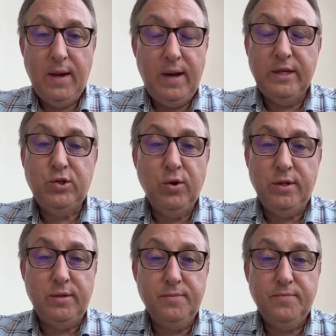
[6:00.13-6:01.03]
Let's do
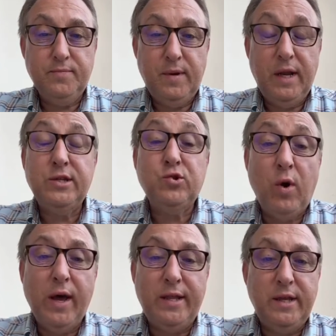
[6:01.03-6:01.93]
it. Let's
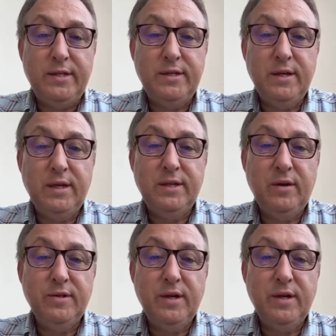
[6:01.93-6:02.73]
try at least, instead of